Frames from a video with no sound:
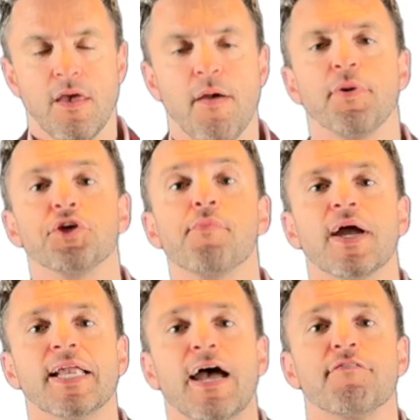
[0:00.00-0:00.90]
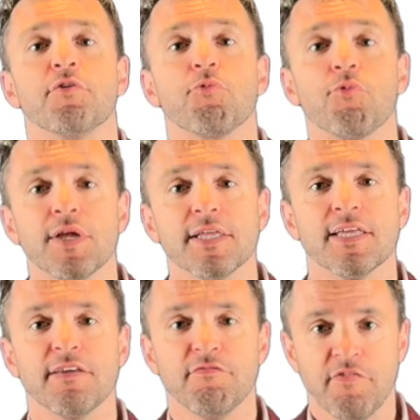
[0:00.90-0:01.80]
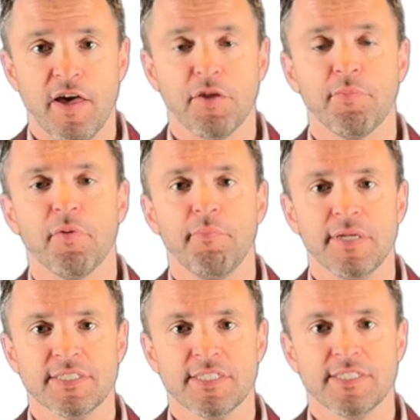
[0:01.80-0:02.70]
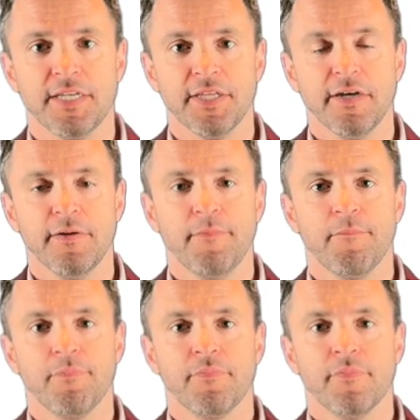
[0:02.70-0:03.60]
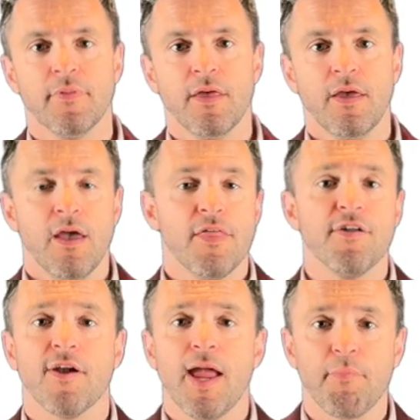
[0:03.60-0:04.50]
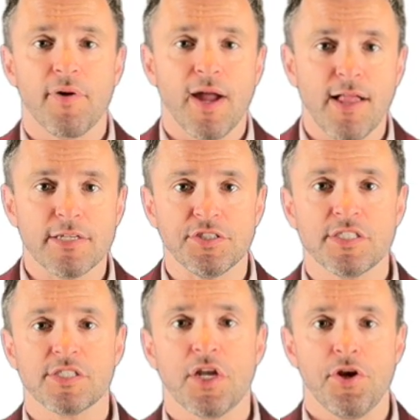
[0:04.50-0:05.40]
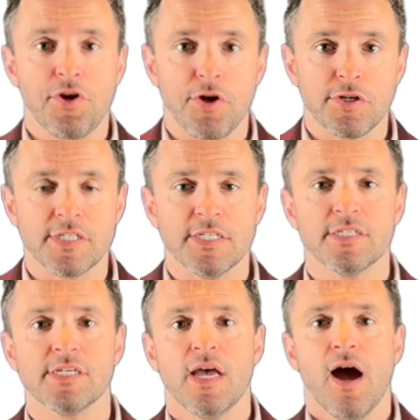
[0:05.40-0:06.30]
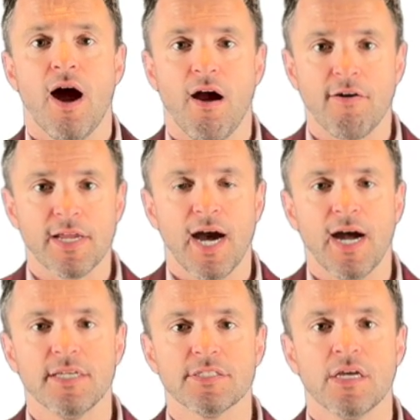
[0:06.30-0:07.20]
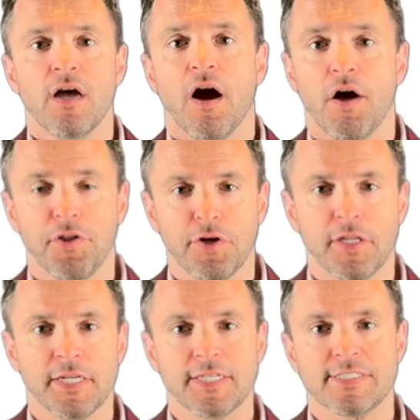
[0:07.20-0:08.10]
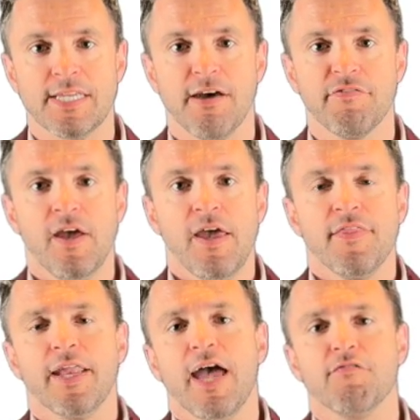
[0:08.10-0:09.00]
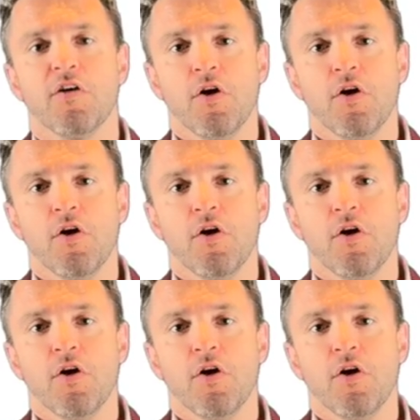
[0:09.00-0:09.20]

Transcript: But you might have a really valuable business idea. There are embryologists, nurses, REIs, other clinic staff that have